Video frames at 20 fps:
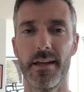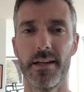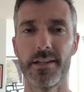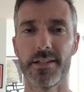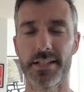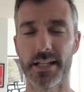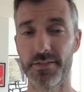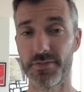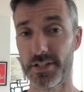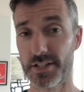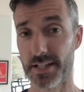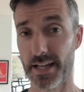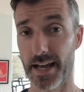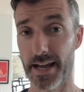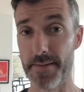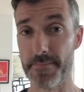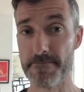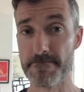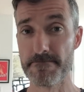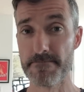Safe to
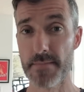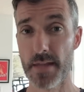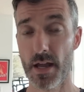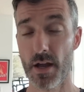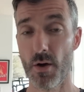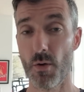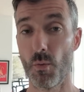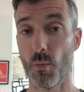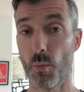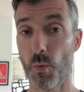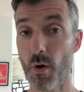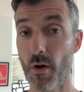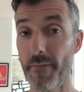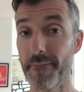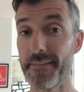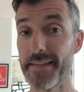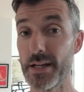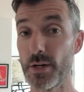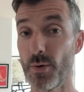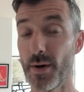say,
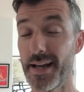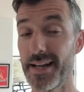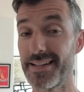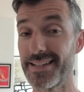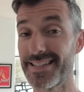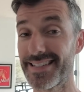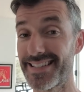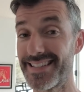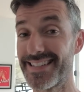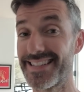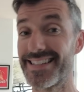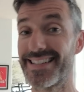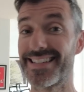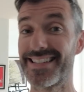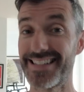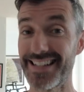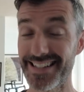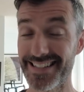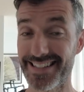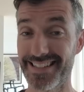what Neal Henderson
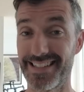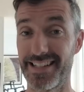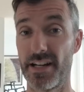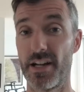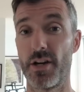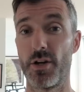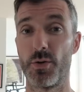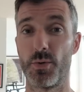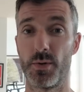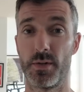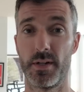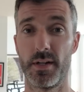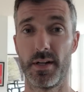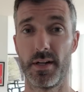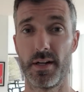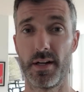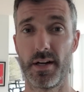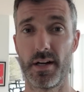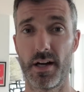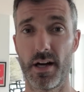doesn't know
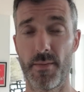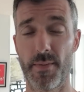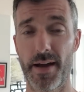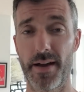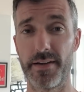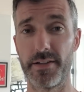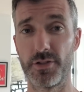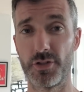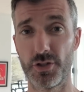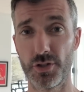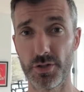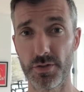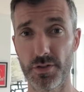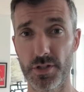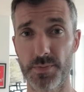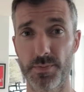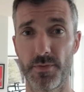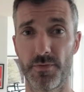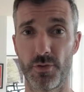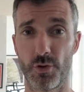about
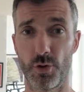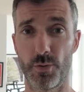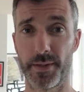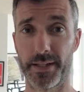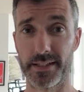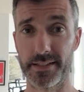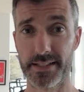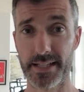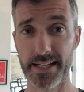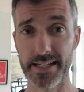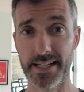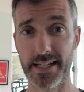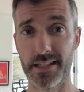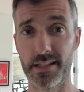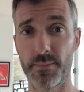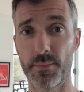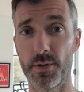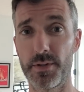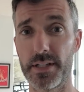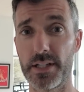endurance performing and taking
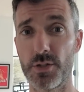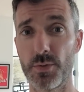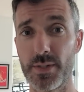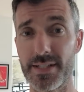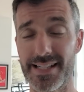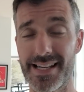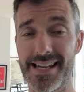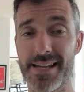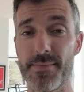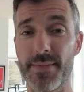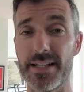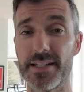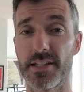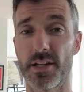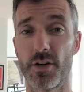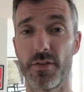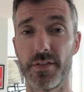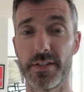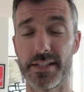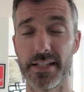the body to its limits
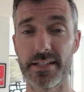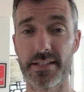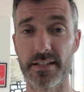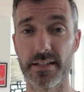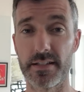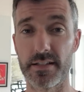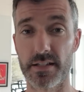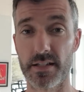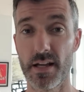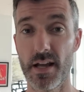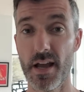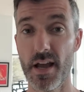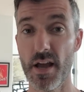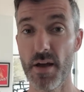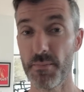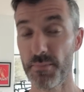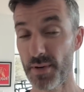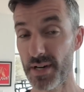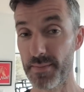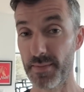over distance,
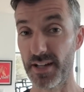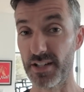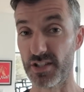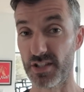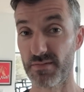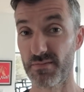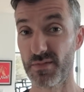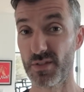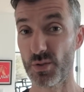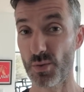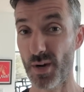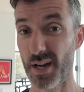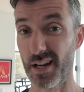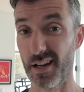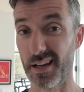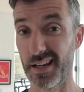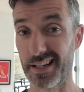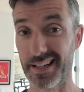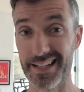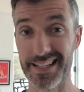pretty much, quite
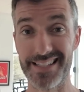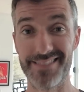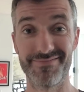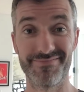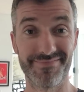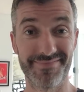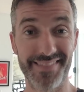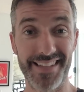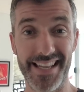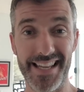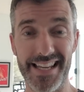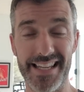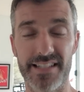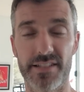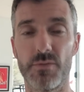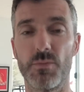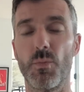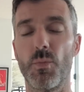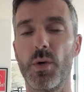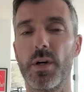likely,
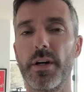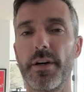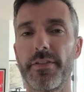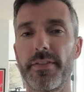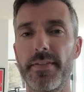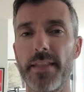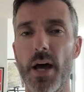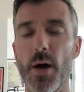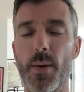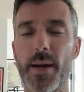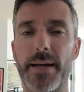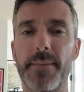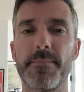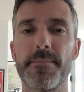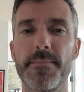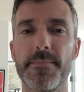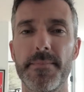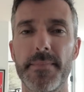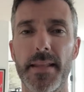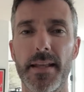isn't worth knowing.
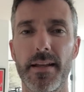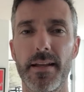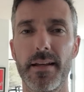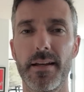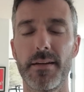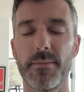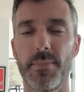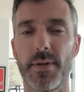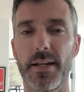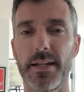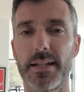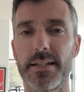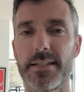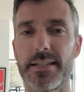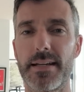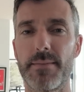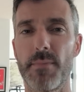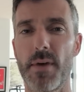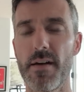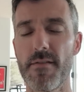But like I
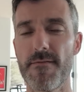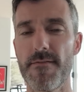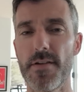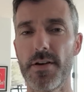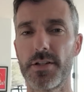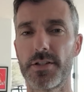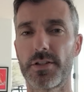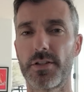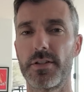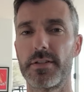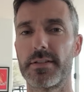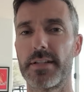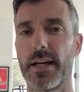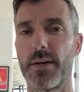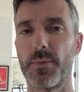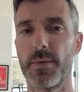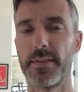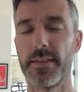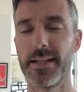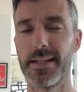said, my first
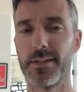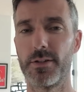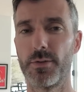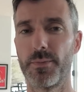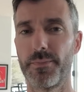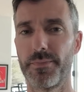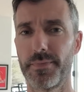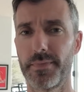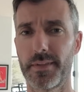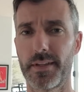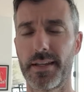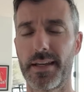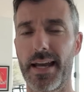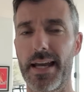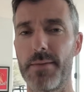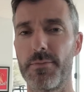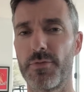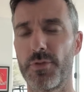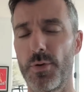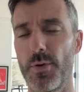contact with Neal
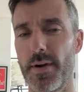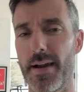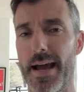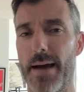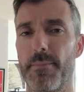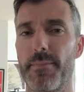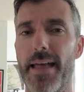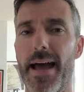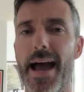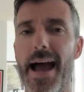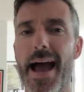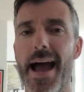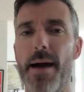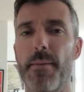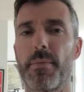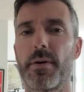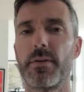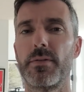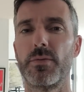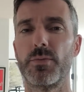came through an app. That
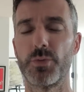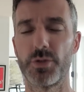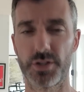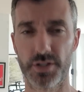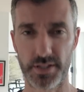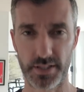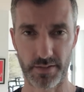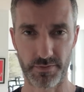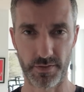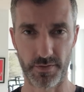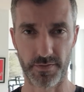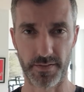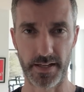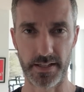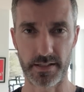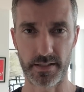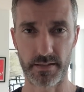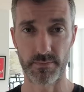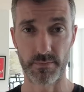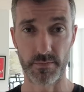app was
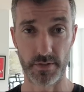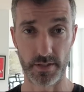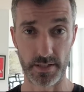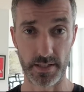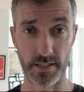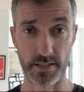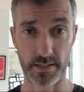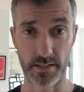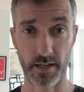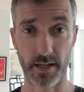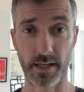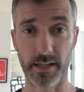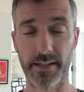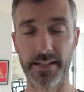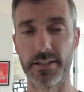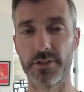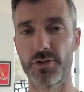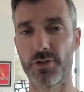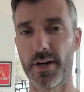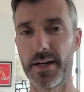Sufferfest, the
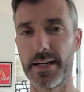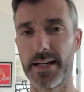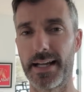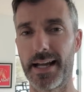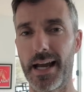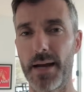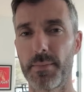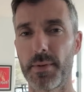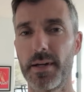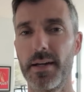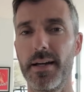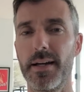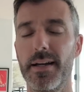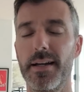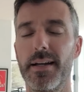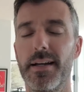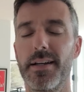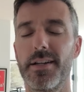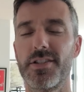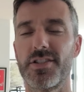cycling training app.
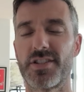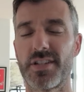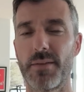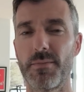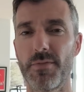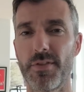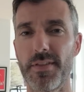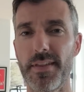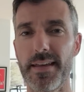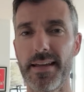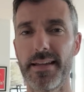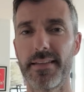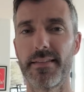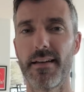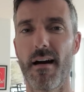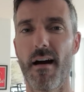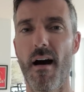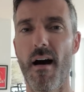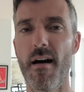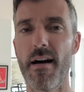Something
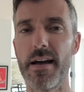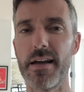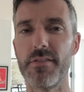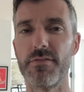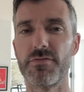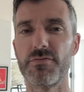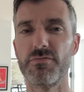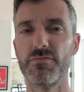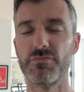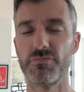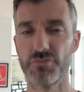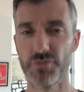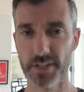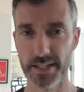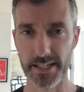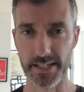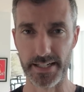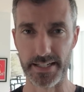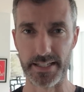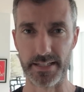that I've
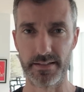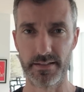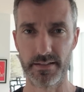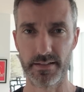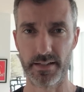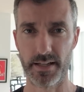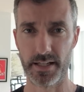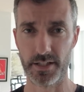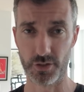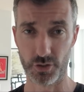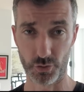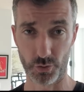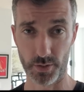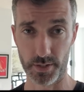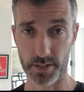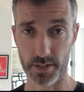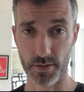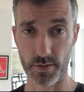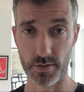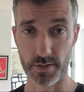really
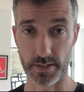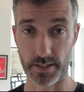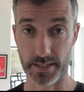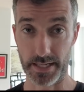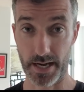enjoyed using.